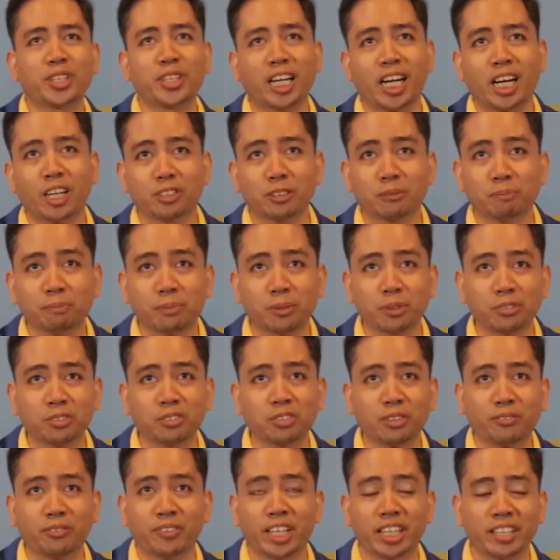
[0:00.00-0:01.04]

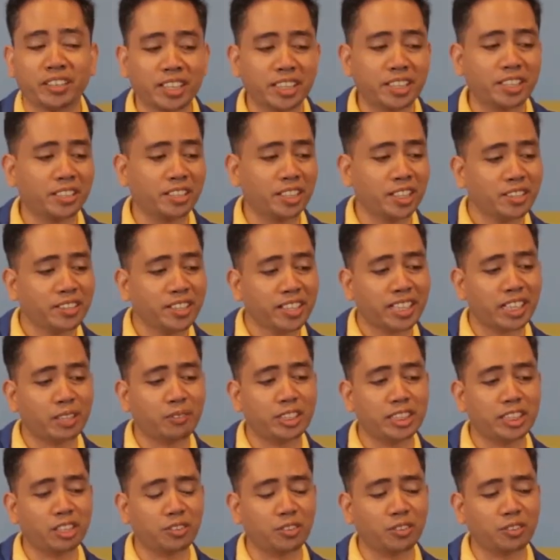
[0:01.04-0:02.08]
outputs. If they're in a hurry, they
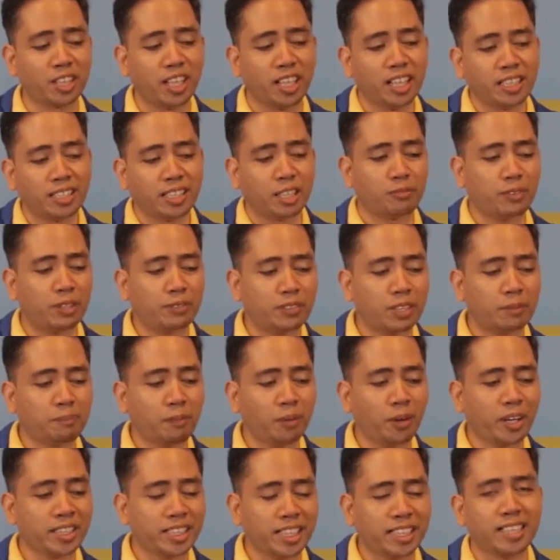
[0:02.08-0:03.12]
would just use the 50
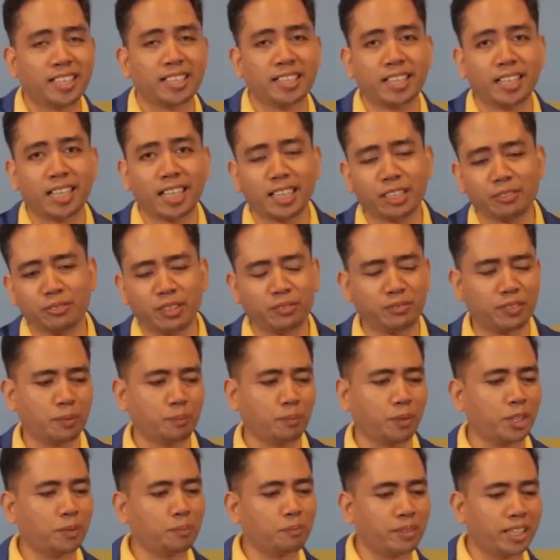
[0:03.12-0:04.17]
point and then another 50
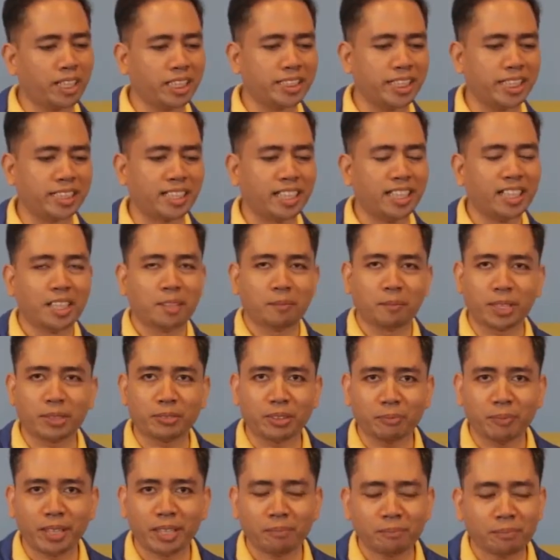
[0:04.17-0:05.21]
point project. But
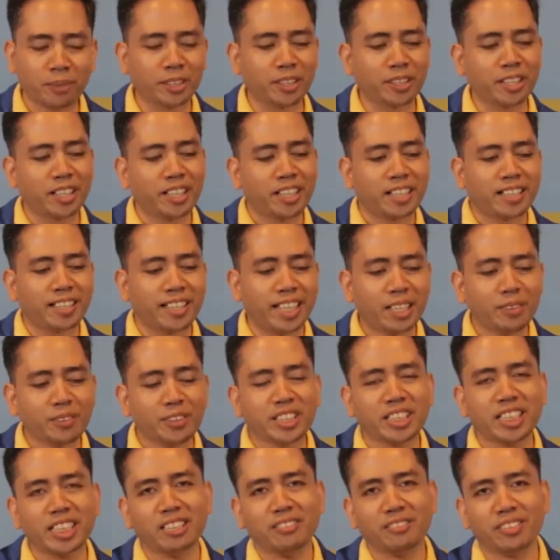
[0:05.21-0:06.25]
remember, they
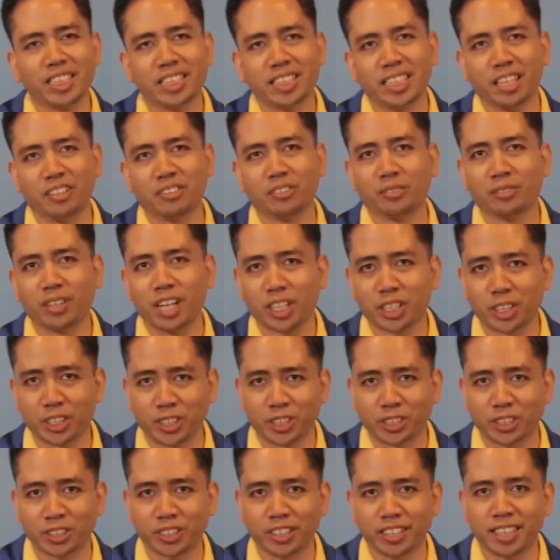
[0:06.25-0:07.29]
were given the
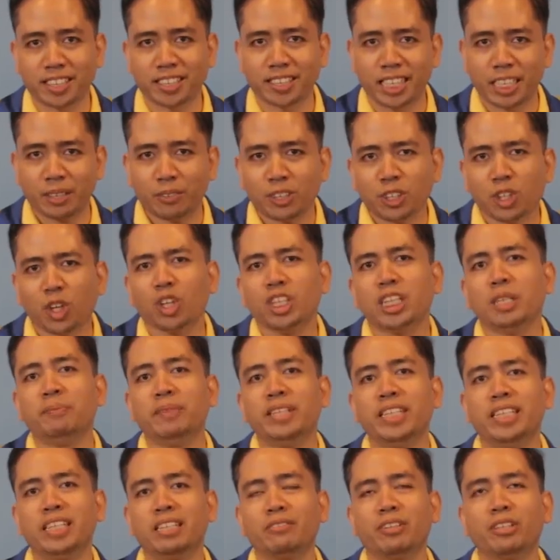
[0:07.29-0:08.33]
instruction that they would only
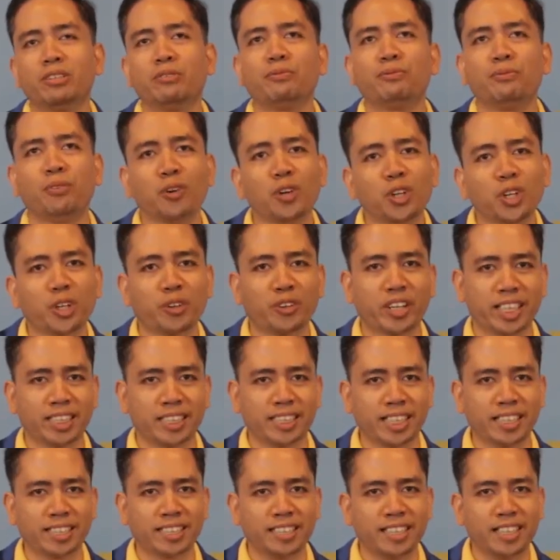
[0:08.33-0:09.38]
be given full
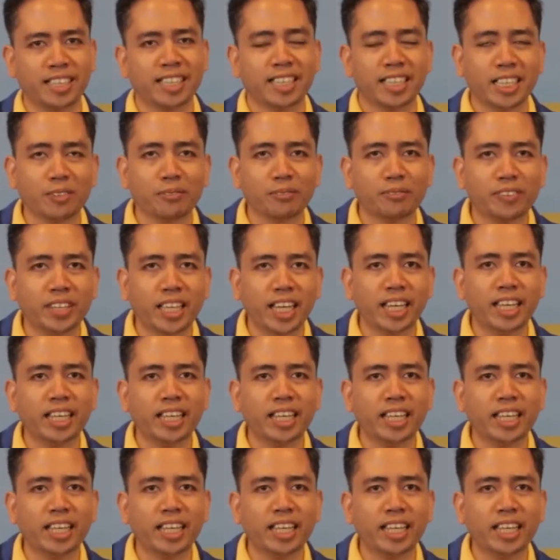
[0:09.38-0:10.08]
credit if they